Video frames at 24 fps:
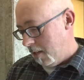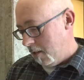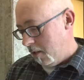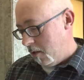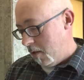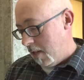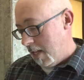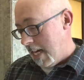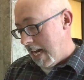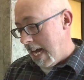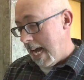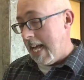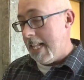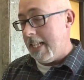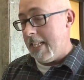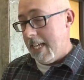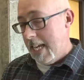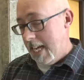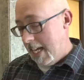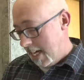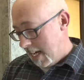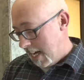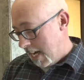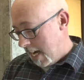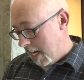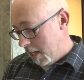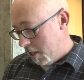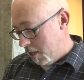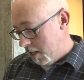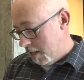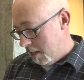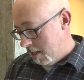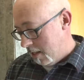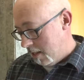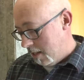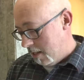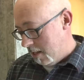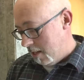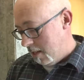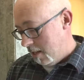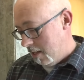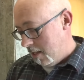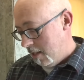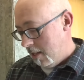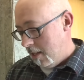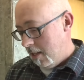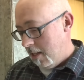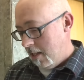to not take action
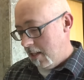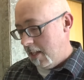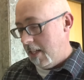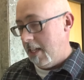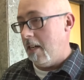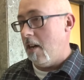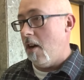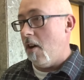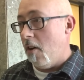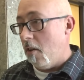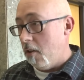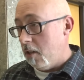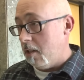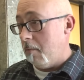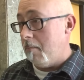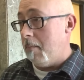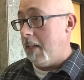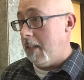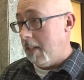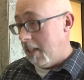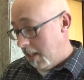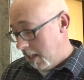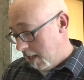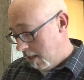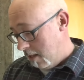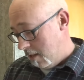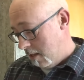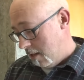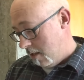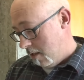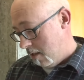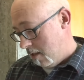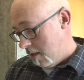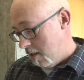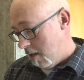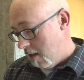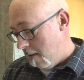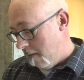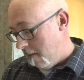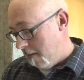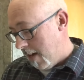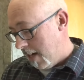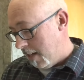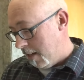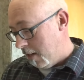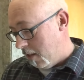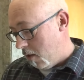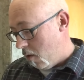can ultimately
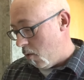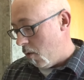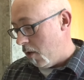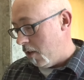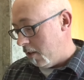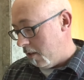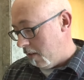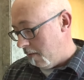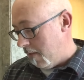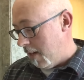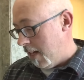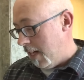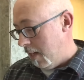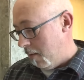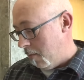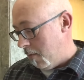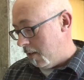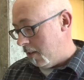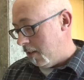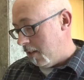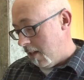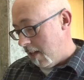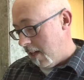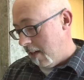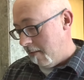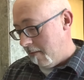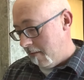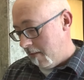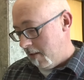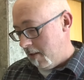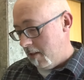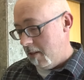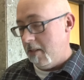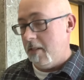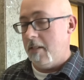affect the course of anyone's life